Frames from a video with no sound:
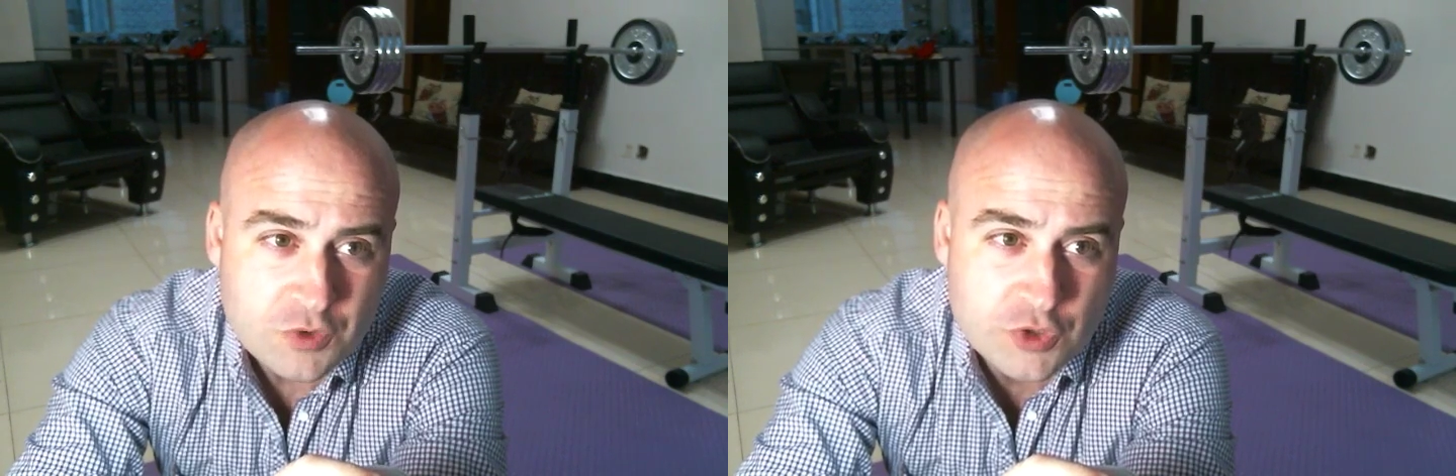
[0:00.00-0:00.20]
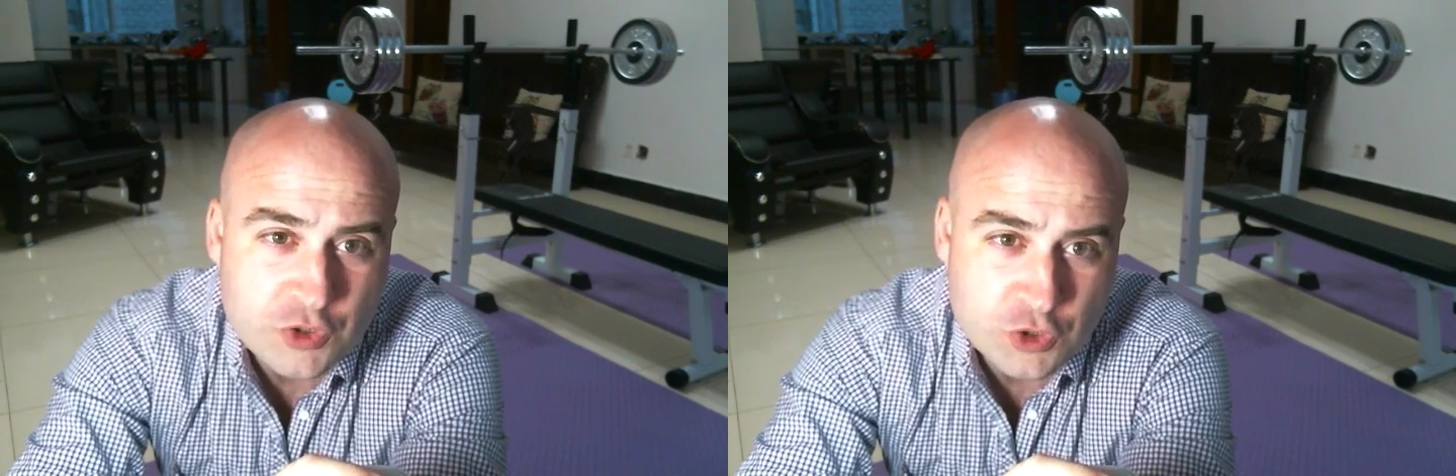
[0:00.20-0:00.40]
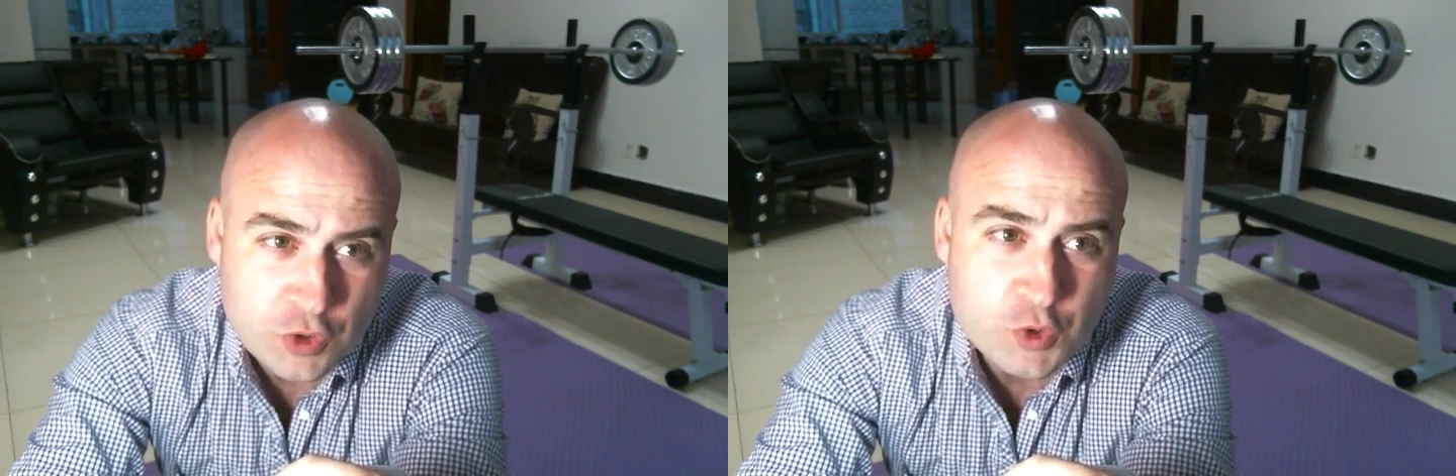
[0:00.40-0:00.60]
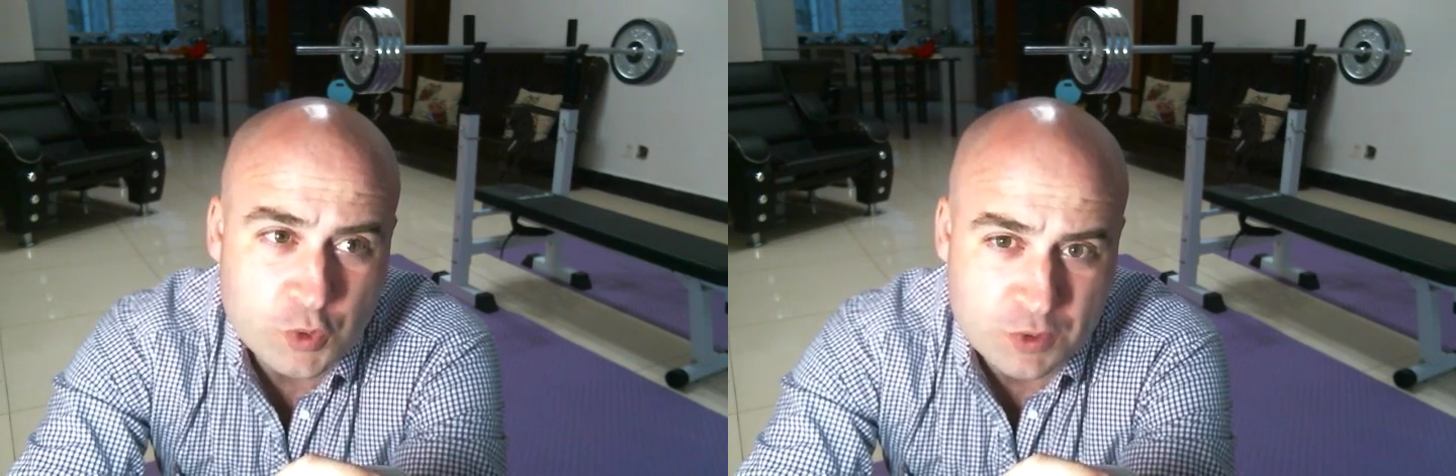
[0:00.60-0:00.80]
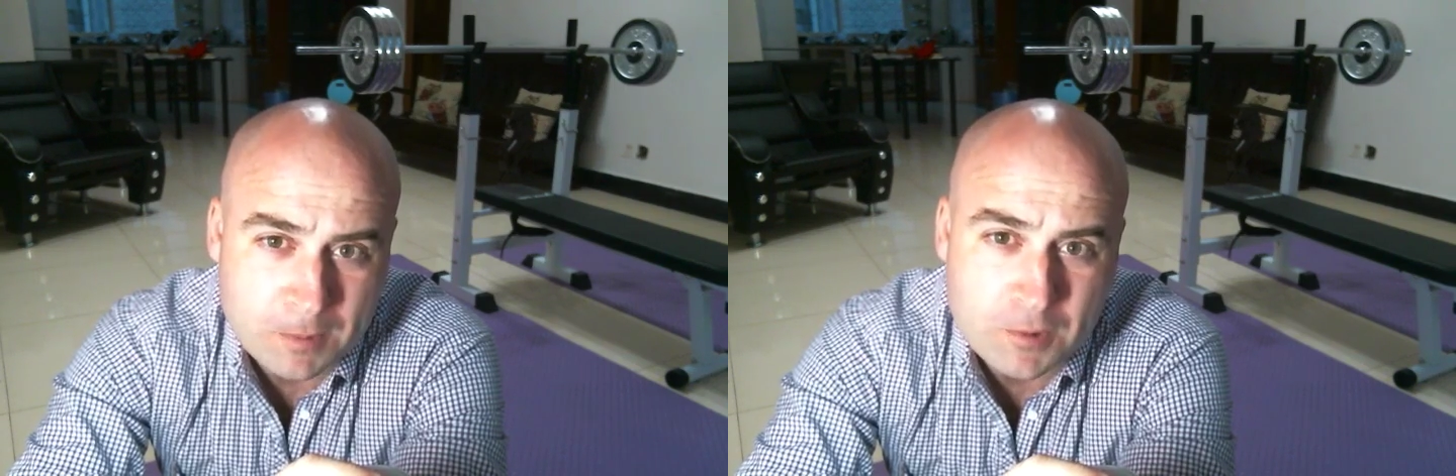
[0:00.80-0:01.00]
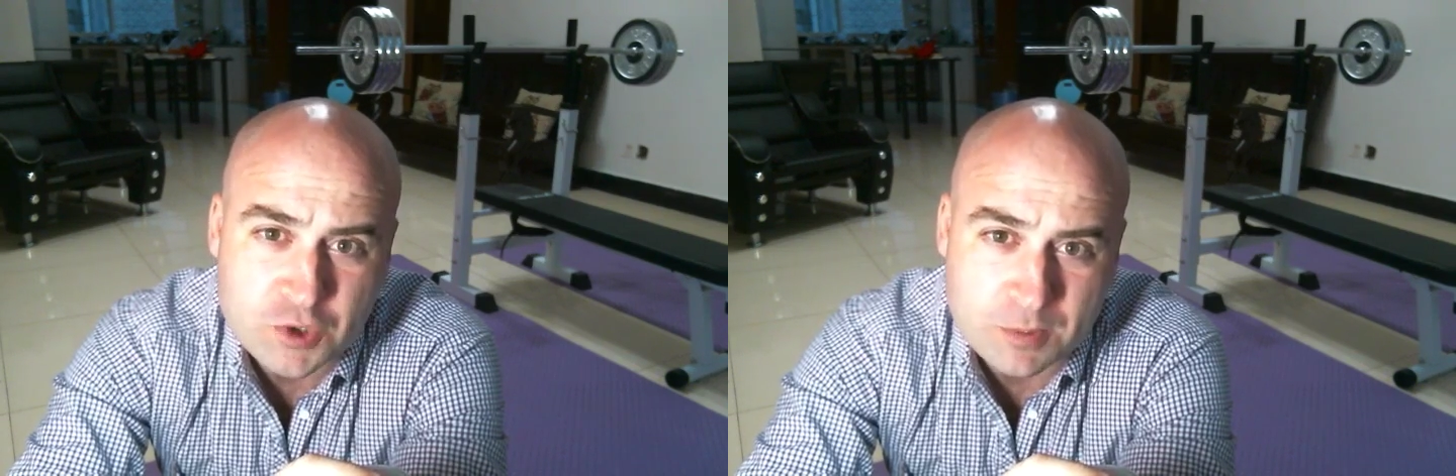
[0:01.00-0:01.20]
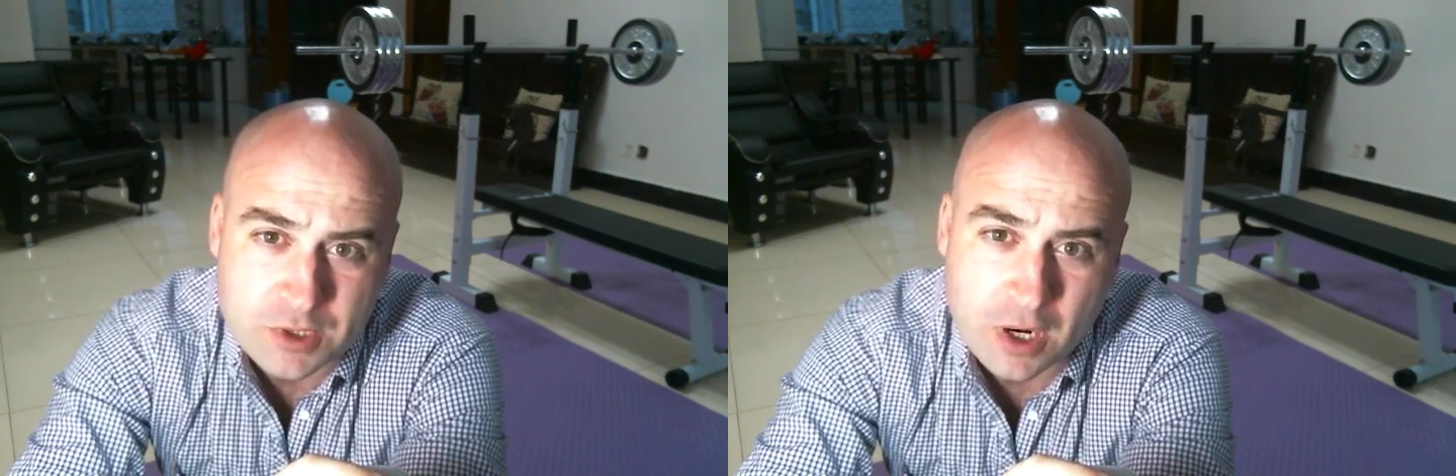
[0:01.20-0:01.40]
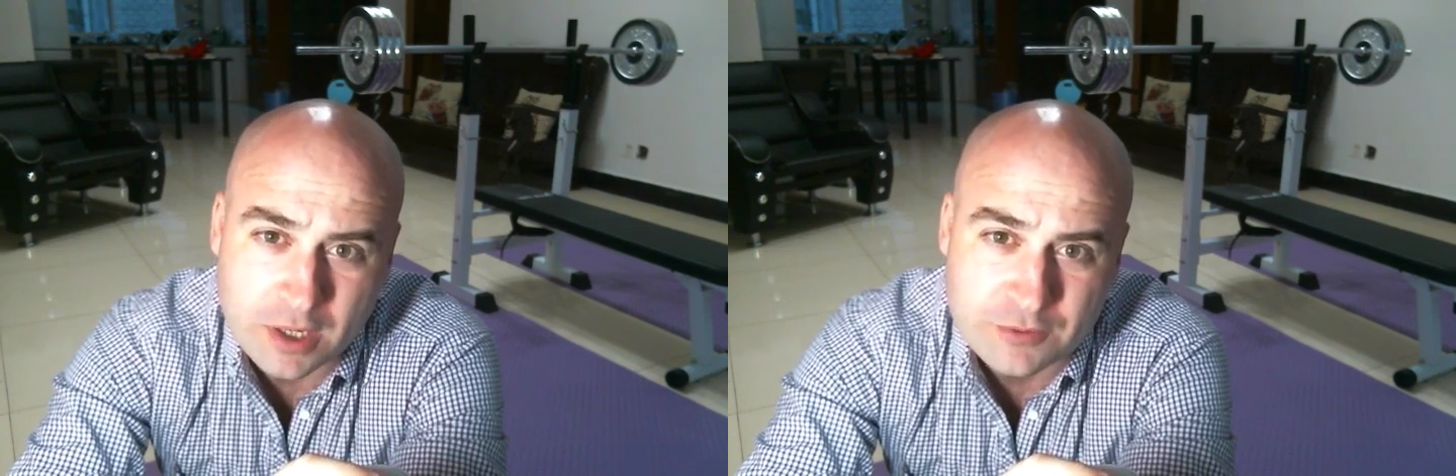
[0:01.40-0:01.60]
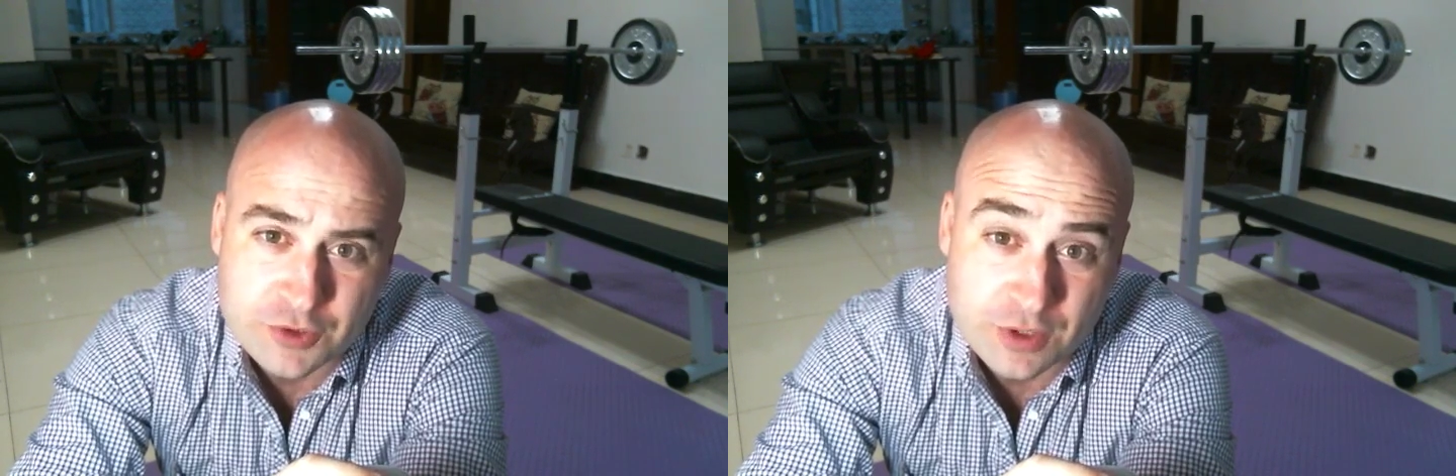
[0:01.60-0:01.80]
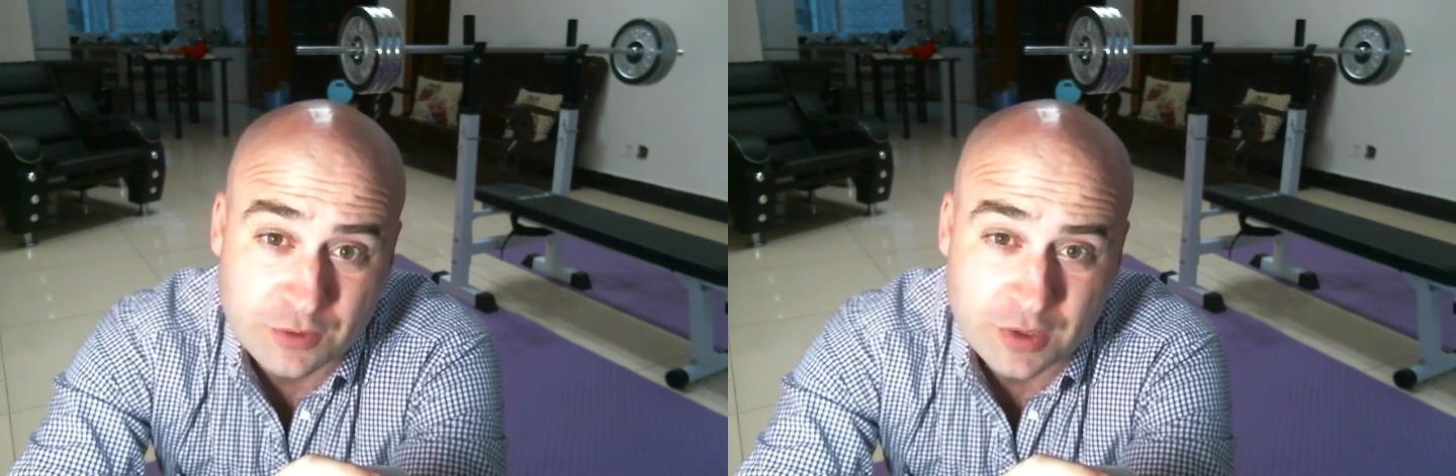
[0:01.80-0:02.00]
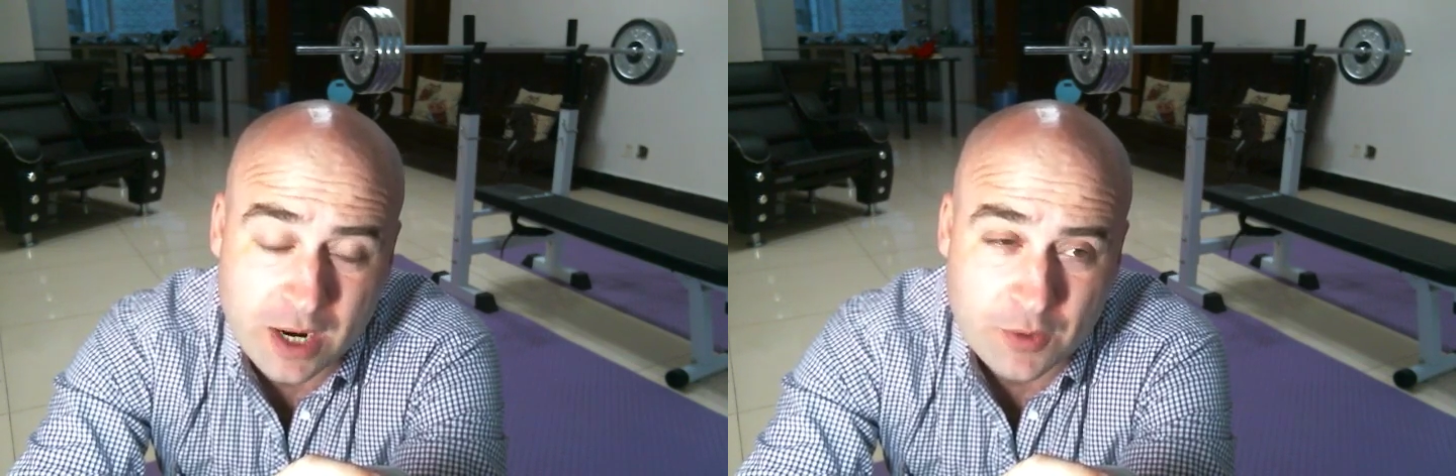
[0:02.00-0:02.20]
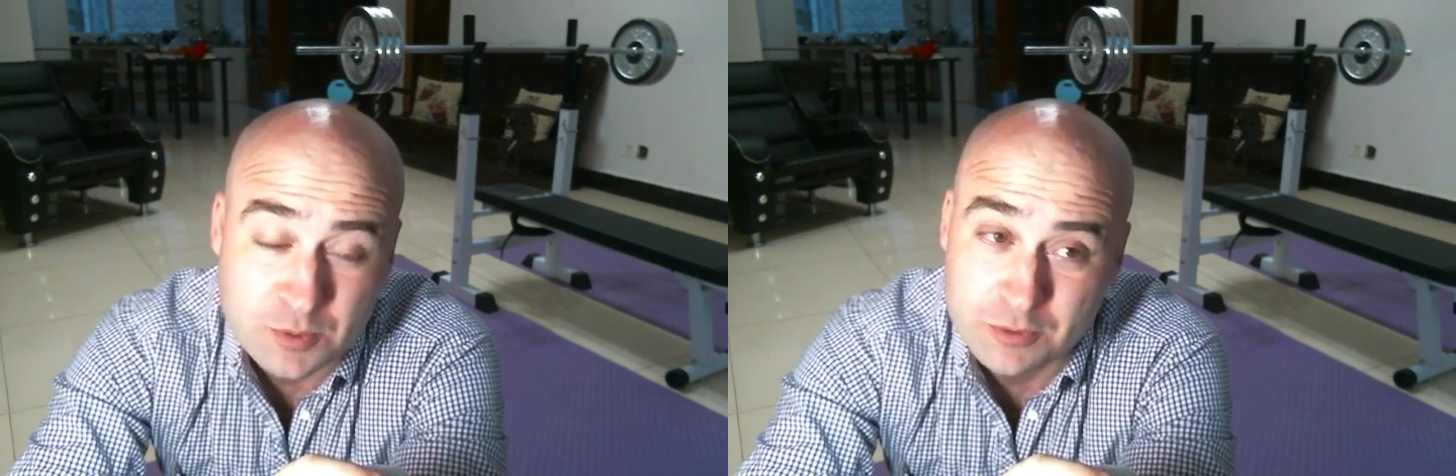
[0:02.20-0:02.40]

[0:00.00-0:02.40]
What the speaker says: So the students were supposed to be talking for several hours,